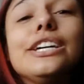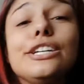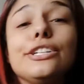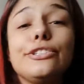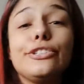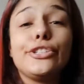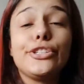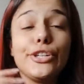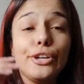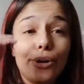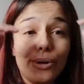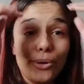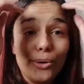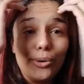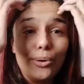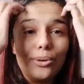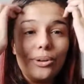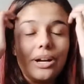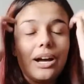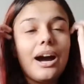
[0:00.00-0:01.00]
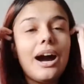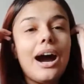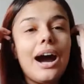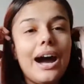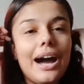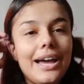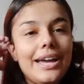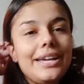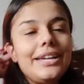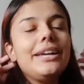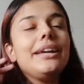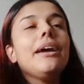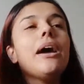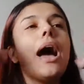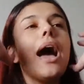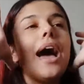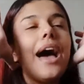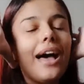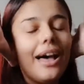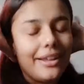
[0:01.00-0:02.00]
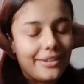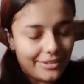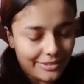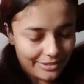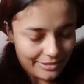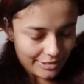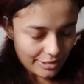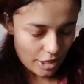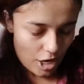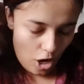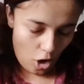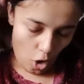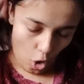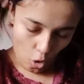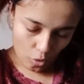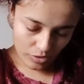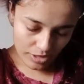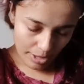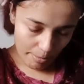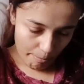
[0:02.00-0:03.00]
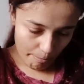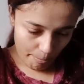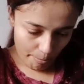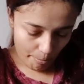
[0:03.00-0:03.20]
So I asked on a